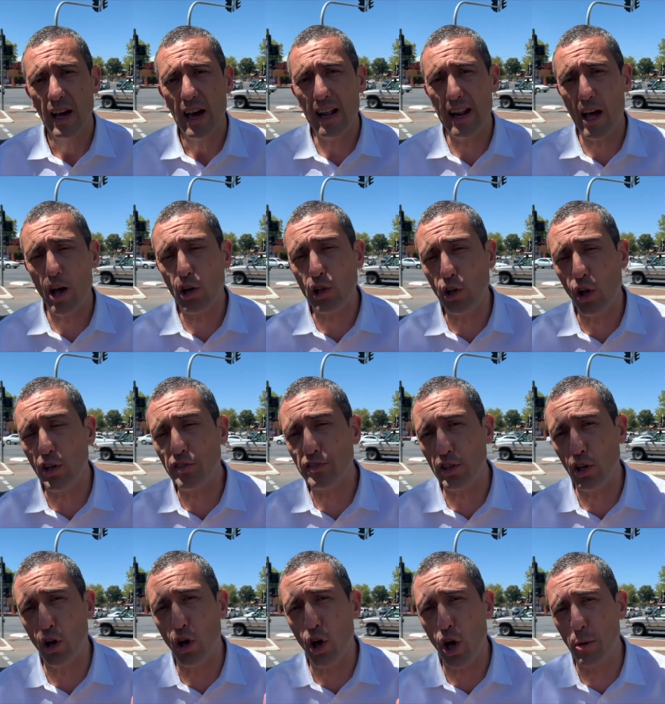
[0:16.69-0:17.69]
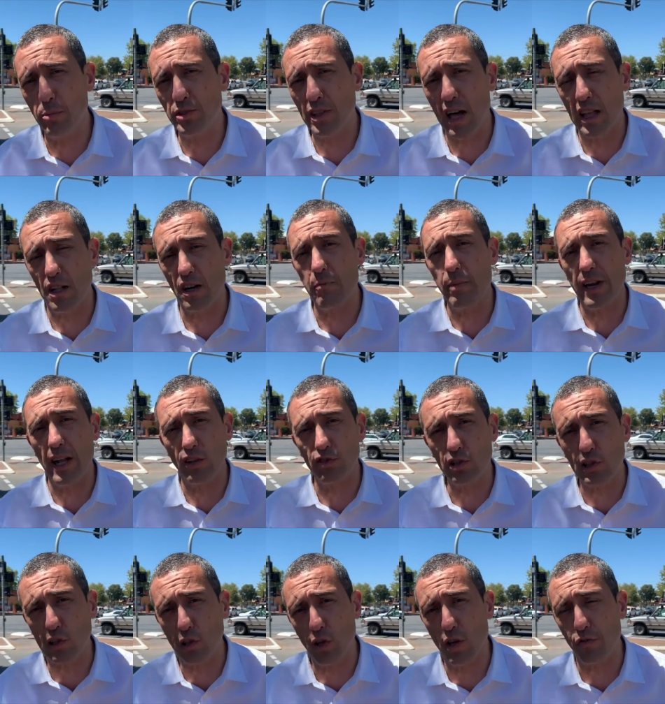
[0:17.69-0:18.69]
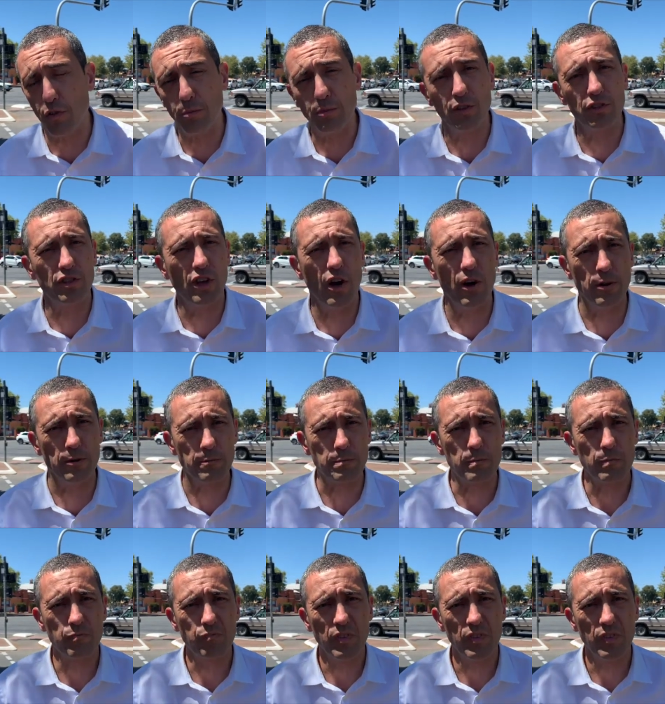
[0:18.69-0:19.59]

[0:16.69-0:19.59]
and how close their homes are that have been excluded from the zone.